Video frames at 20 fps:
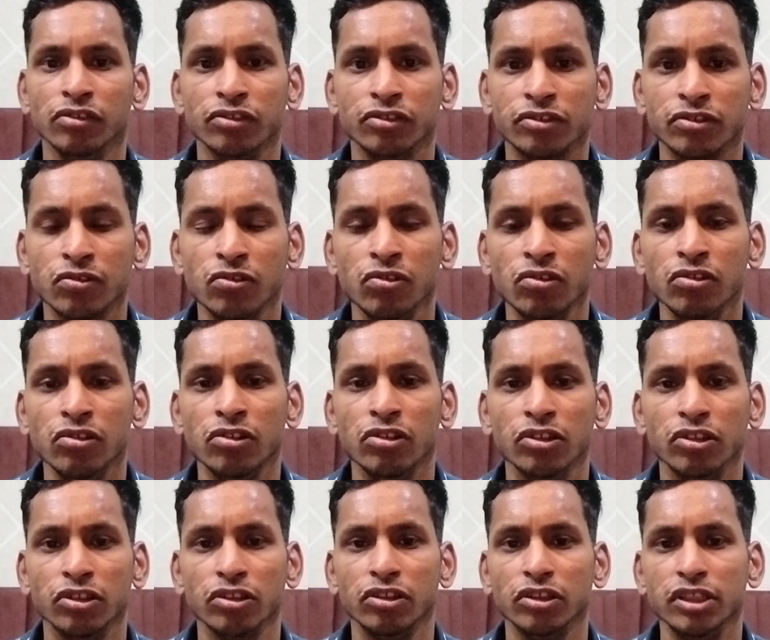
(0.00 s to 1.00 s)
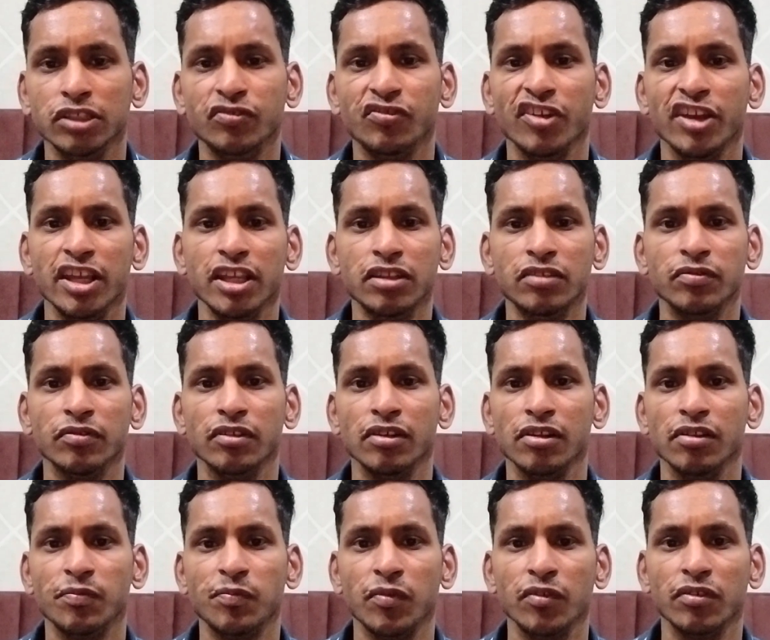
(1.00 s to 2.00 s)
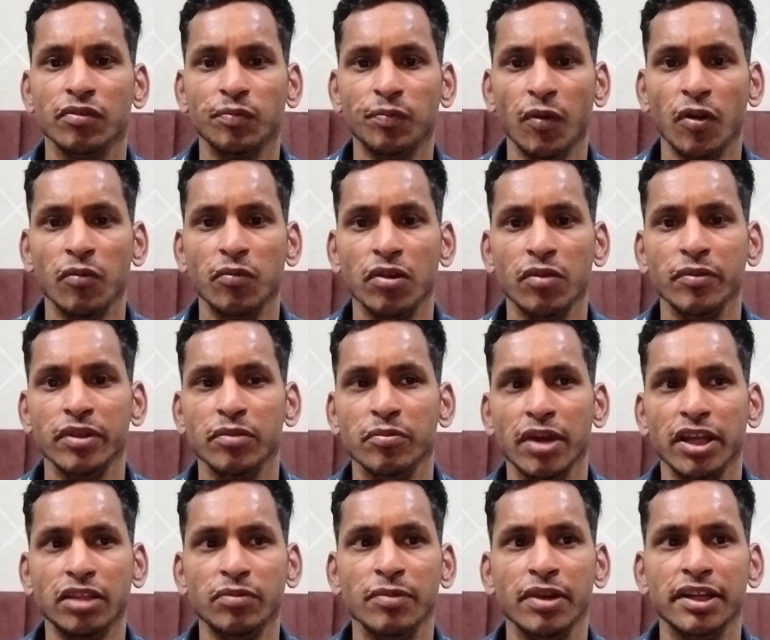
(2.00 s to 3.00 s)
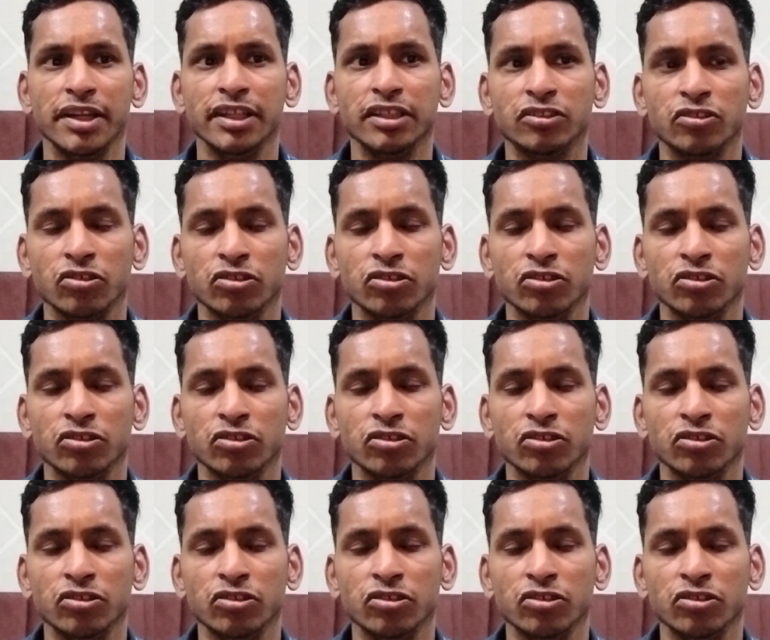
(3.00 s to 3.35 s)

school is faced problem in mathematics,